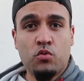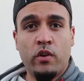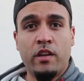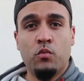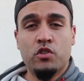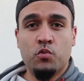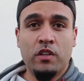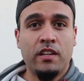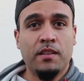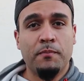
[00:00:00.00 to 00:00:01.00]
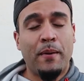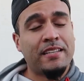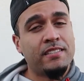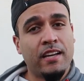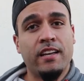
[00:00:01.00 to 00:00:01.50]
twenty was really
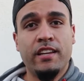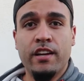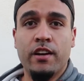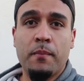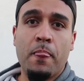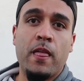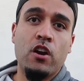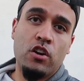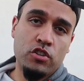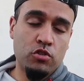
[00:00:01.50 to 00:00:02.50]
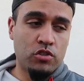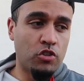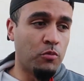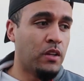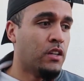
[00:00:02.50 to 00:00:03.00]
my second year here on
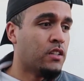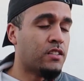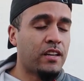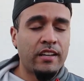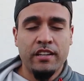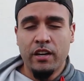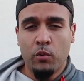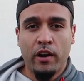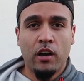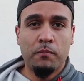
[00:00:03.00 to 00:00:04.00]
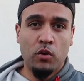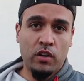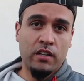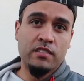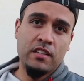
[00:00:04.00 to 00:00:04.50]
YouTube, the second year where I
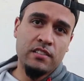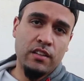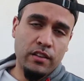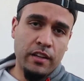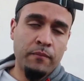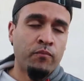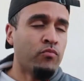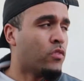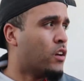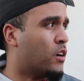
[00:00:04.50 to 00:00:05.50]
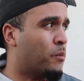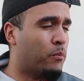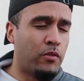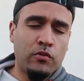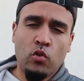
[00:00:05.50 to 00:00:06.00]
uploaded consistently.
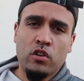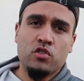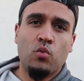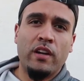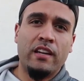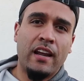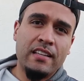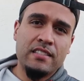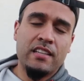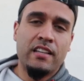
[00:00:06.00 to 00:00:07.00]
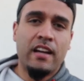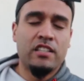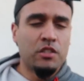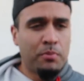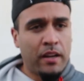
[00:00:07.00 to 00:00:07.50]
Um, before twenty nineteen,
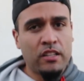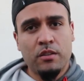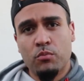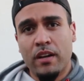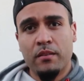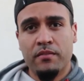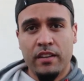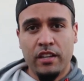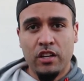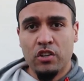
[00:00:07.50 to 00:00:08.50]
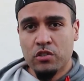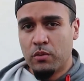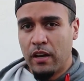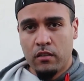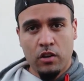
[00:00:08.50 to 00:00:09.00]
I just put out some random videos
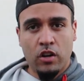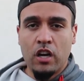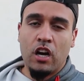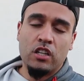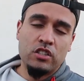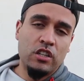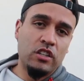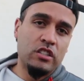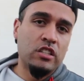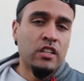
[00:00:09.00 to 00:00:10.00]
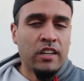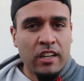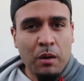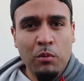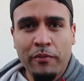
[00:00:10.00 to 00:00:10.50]
when I would go to concerts,
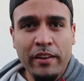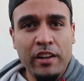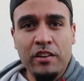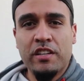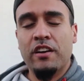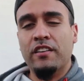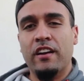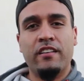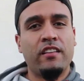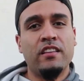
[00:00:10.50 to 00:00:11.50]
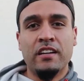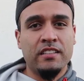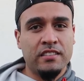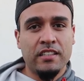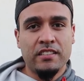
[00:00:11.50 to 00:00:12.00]
a couple of videos here and there, nothing
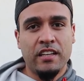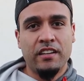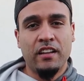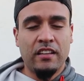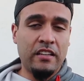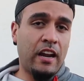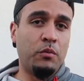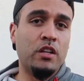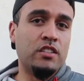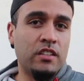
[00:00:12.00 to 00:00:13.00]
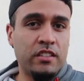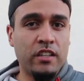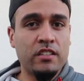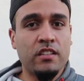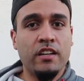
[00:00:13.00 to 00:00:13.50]
consistent, nothing that I really took
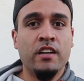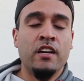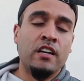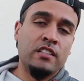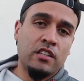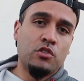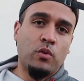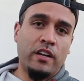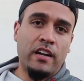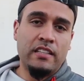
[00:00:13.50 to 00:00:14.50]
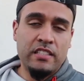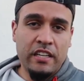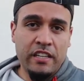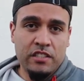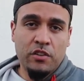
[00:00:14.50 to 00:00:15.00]
seriously until twenty
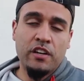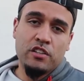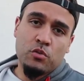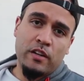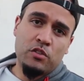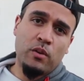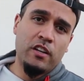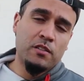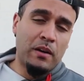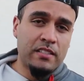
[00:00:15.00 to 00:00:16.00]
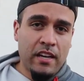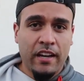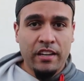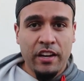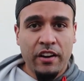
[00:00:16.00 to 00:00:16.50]
nineteen. And so here in twenty twenty is my
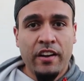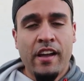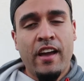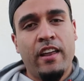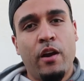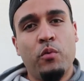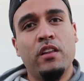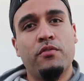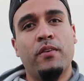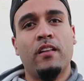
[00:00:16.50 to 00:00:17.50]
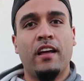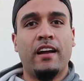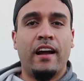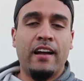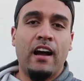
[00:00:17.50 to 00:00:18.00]
second year, and I really felt
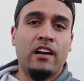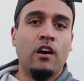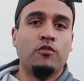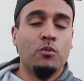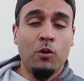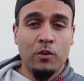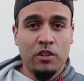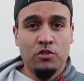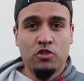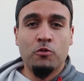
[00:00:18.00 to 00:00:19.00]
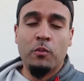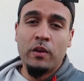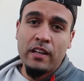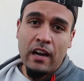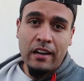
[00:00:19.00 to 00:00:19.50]
like I got comfortable with YouTube and
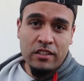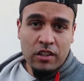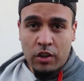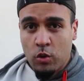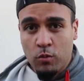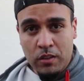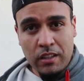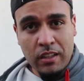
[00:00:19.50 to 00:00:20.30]
really got into the groove of